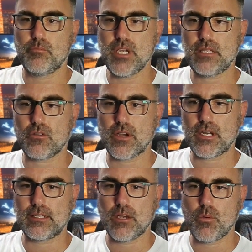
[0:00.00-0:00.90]
Bitcoin
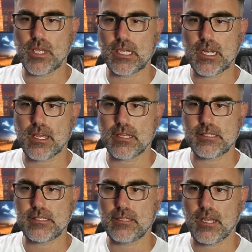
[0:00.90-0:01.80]
on the weekly,
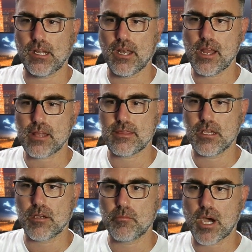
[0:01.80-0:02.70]
still
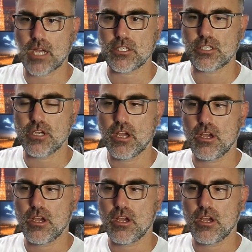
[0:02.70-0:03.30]
nothing much.